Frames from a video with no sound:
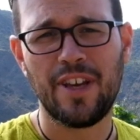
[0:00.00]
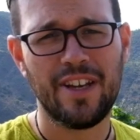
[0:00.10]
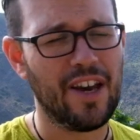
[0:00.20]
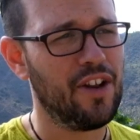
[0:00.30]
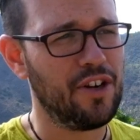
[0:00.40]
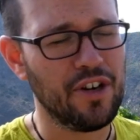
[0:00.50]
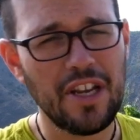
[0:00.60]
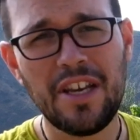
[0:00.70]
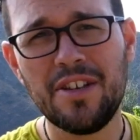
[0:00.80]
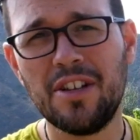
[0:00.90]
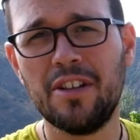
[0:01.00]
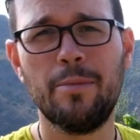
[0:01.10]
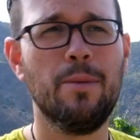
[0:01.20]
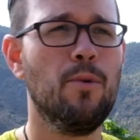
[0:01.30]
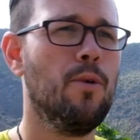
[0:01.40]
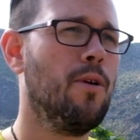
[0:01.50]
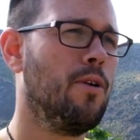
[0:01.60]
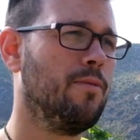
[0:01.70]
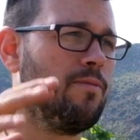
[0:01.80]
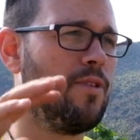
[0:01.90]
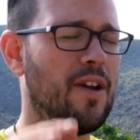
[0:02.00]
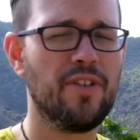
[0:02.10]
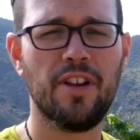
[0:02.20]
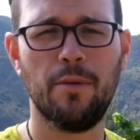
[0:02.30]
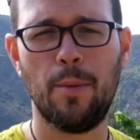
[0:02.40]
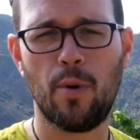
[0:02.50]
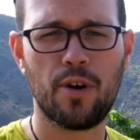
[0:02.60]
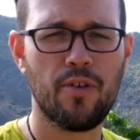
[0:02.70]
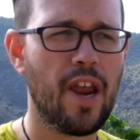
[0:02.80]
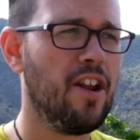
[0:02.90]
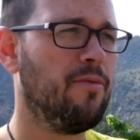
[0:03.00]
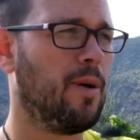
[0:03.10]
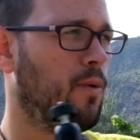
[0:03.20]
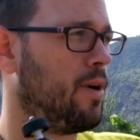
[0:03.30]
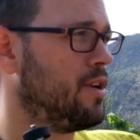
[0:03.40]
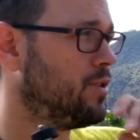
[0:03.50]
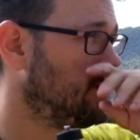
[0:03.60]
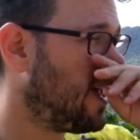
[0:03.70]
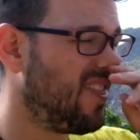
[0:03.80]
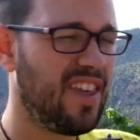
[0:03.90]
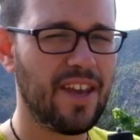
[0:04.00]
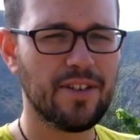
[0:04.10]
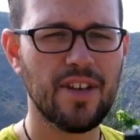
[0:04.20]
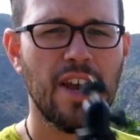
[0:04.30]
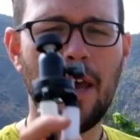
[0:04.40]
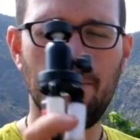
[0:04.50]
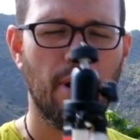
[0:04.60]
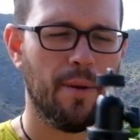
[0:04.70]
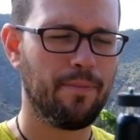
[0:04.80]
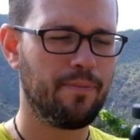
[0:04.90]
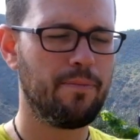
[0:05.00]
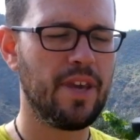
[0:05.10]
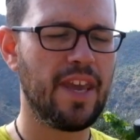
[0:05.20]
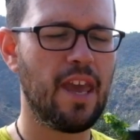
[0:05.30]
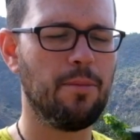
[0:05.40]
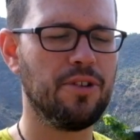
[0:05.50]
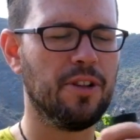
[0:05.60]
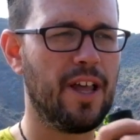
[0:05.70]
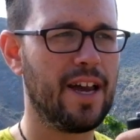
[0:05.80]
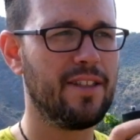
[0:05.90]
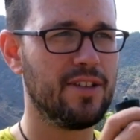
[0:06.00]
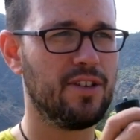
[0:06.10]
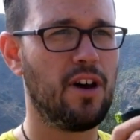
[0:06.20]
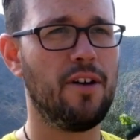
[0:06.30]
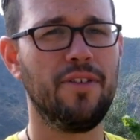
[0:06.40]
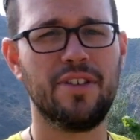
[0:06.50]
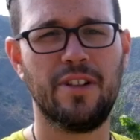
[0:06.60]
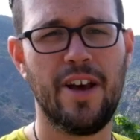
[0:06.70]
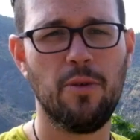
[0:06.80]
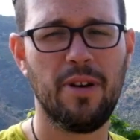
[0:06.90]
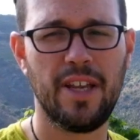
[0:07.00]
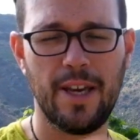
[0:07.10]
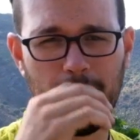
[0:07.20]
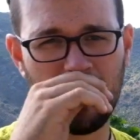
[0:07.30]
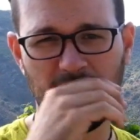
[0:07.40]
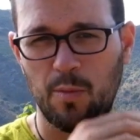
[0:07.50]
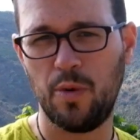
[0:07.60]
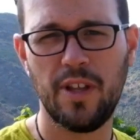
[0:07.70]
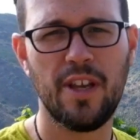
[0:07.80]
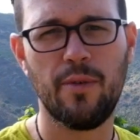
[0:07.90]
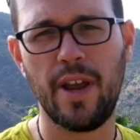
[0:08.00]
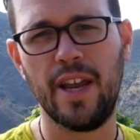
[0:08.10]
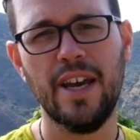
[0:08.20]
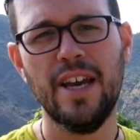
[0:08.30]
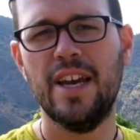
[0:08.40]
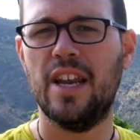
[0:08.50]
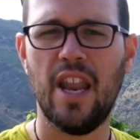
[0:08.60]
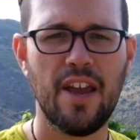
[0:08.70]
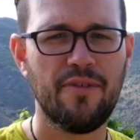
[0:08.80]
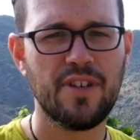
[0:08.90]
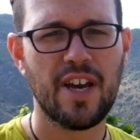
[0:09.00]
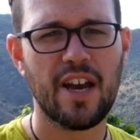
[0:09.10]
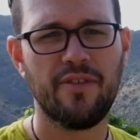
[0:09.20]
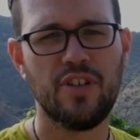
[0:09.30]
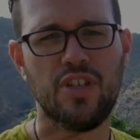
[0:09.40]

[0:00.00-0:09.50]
to get down on your knees a little bit more. You have to get a little bit more creative about where you set things, but being able to lock this off has allowed me to get some really great night photography